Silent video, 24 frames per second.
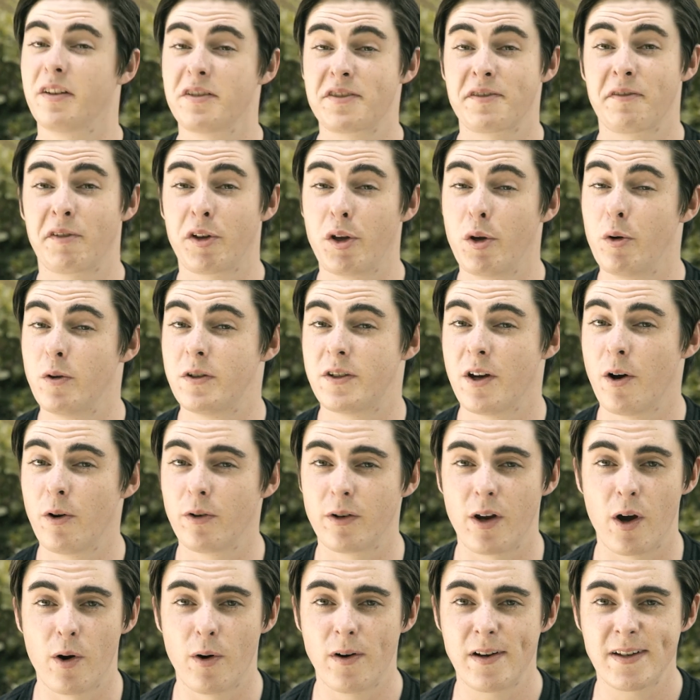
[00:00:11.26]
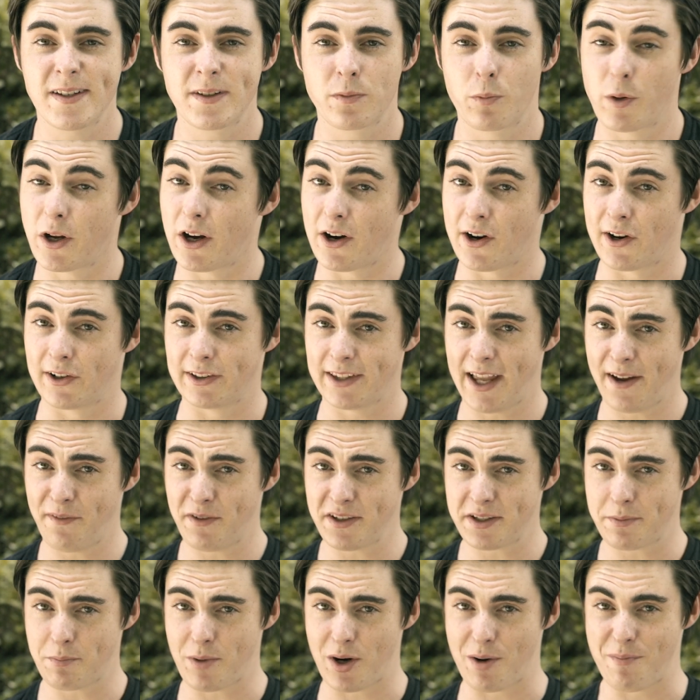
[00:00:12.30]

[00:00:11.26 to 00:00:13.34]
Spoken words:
For those of you who don't know us, we are Life as a